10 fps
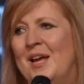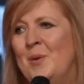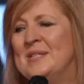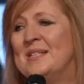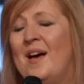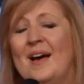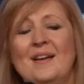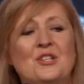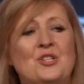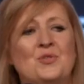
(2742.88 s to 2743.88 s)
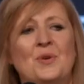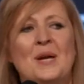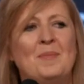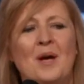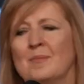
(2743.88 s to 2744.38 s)
It was like a
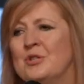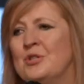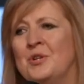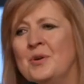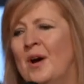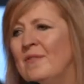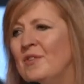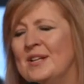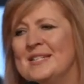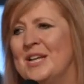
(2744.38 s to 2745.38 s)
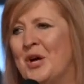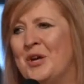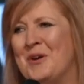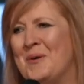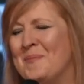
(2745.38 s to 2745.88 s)
dream come true, I've got to tell
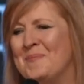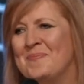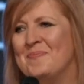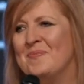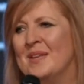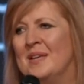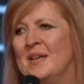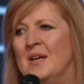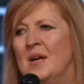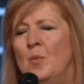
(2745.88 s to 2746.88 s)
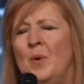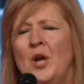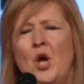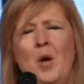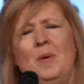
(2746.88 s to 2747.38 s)
you. When
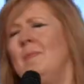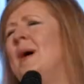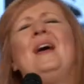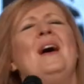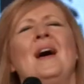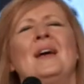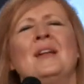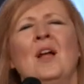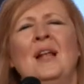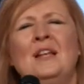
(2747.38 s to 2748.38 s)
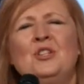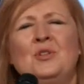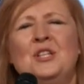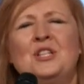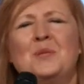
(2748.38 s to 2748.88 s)
I opened my heart and I
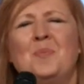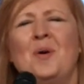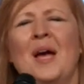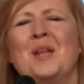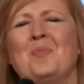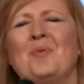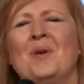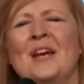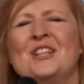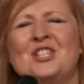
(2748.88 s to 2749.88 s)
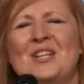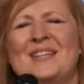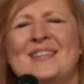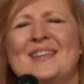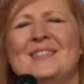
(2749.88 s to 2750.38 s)
literally just prayed a prayer
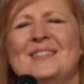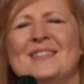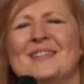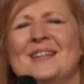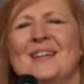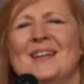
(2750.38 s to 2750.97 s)
Jesus,